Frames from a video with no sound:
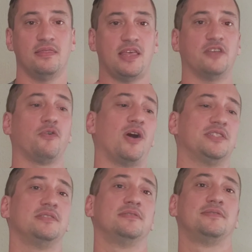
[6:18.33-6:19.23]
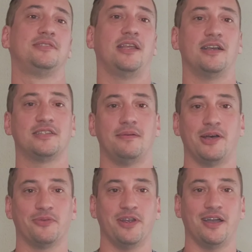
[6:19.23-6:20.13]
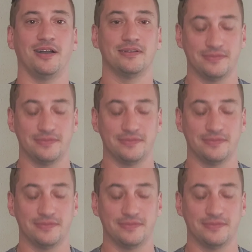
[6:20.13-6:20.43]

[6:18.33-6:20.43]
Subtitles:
Thanks for watching. See you next time on 3Cog.